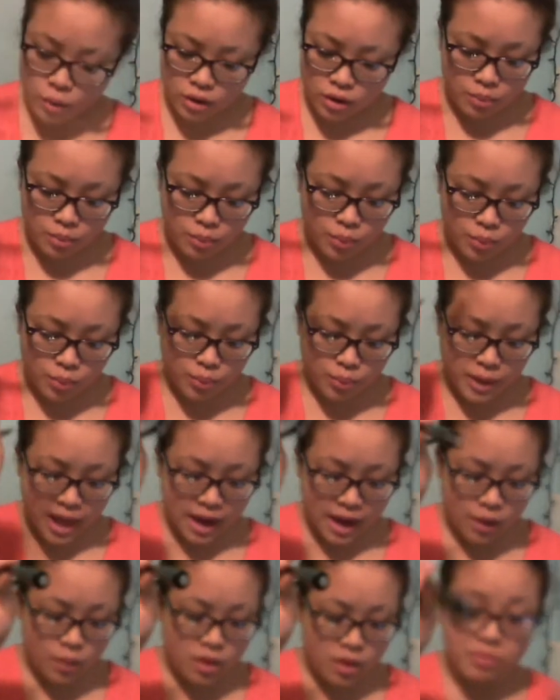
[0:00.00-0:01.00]
a
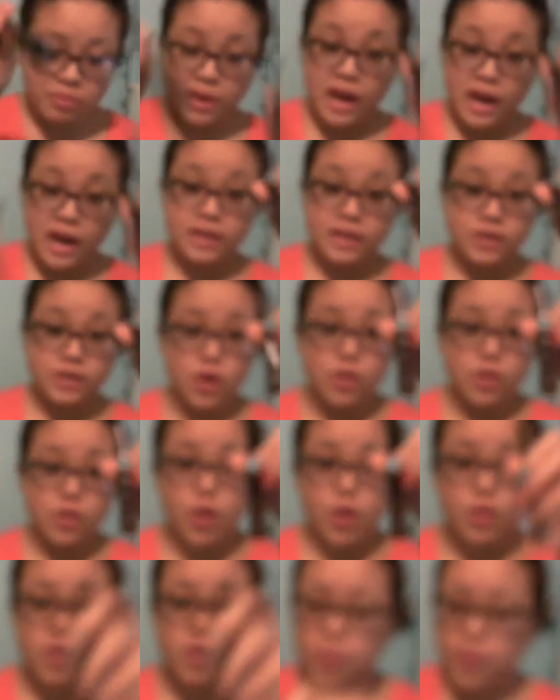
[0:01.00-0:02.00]
black one, but I don't
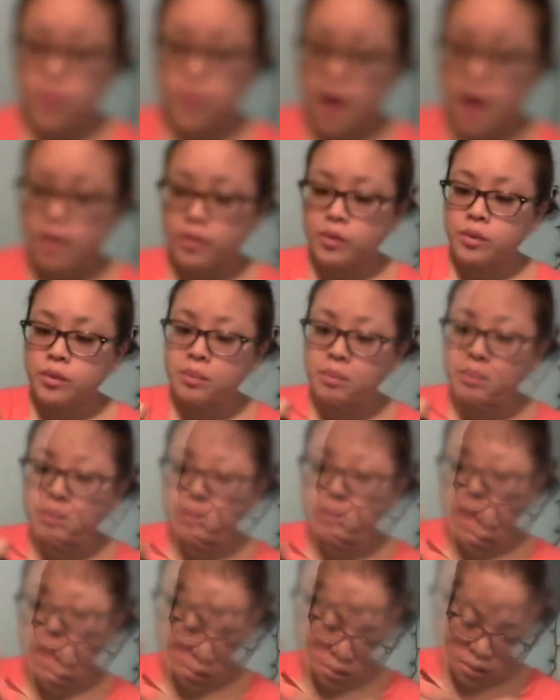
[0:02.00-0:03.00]
own a brown
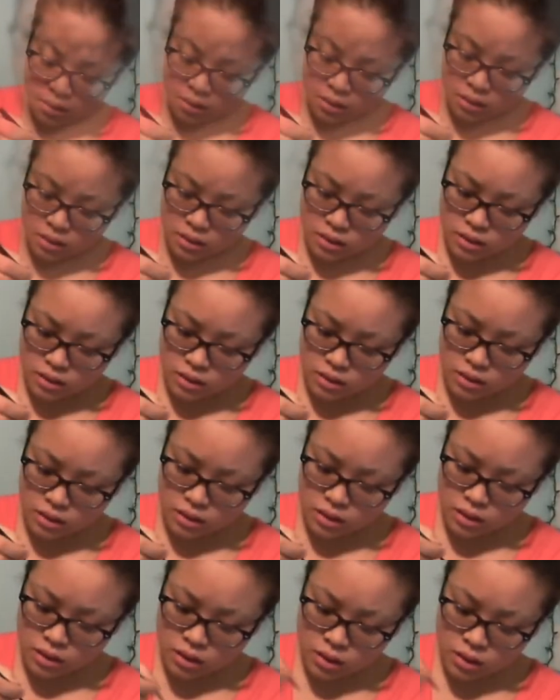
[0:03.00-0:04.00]
liquid liner.
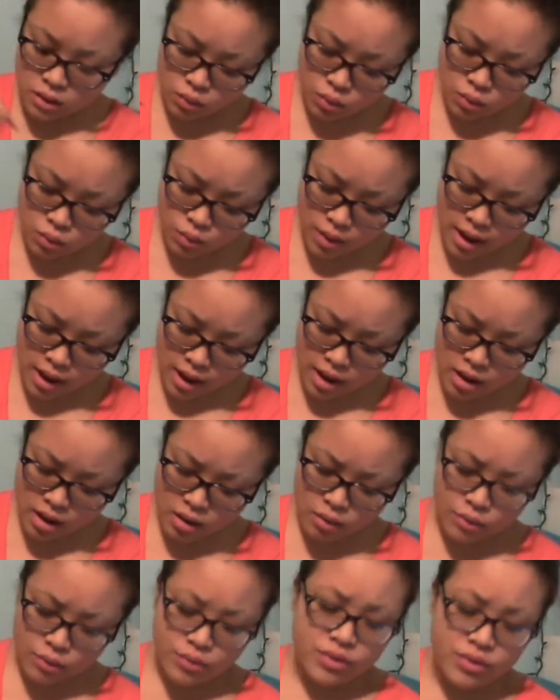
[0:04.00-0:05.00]
Ooh,
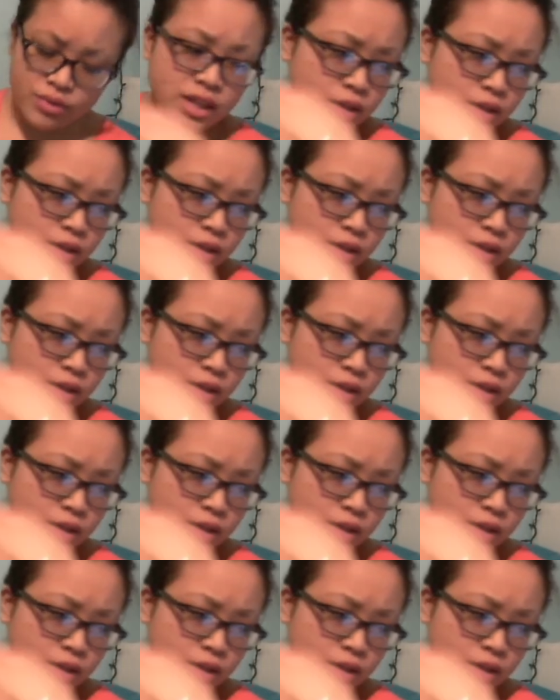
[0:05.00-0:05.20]
wow, that's